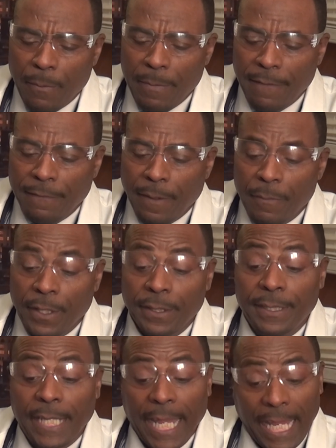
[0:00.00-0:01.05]
me from the
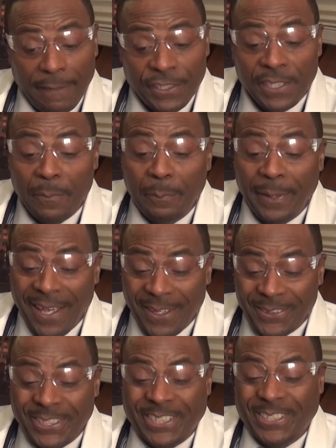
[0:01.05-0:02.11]
Dave
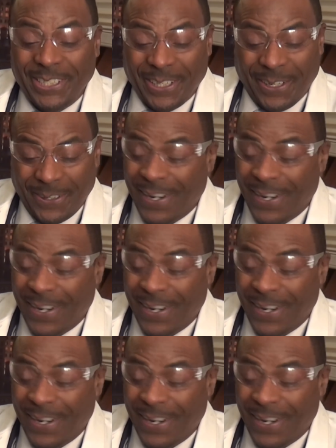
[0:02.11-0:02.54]
Chappelle show.